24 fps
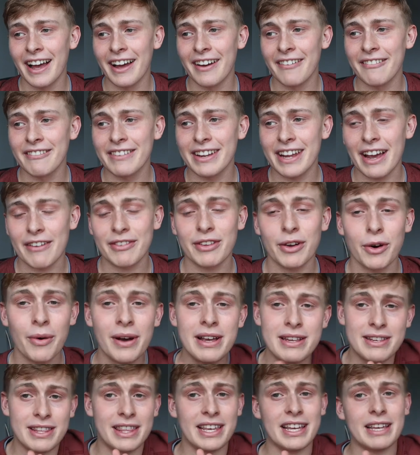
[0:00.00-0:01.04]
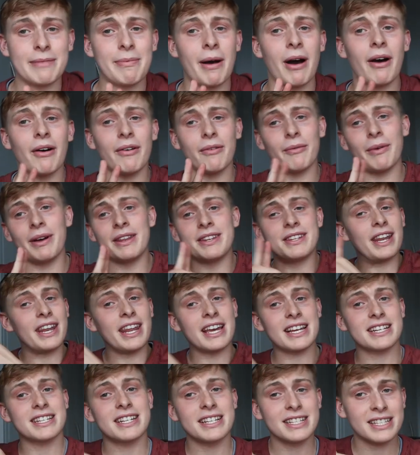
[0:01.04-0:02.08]
um, you have to always think about when the
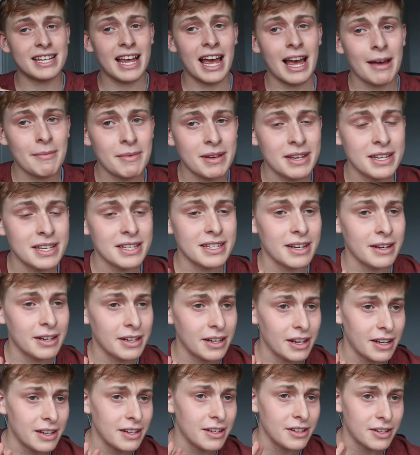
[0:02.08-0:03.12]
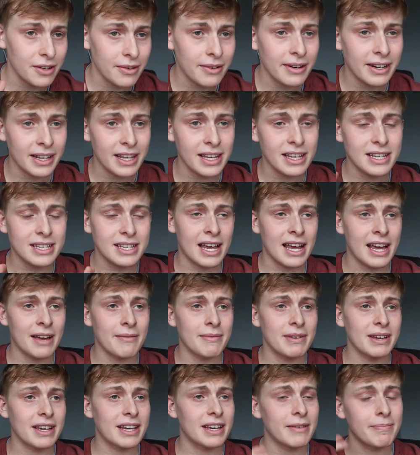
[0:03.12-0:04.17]
next exam is and you're doing an
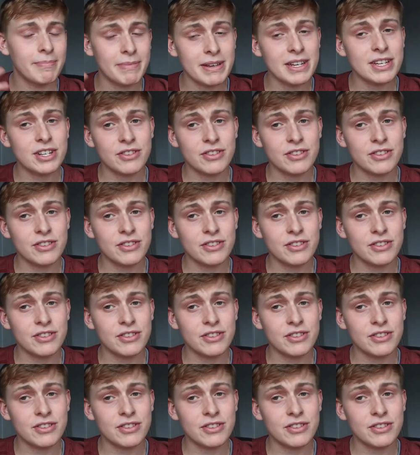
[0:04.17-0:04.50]
exam. It can be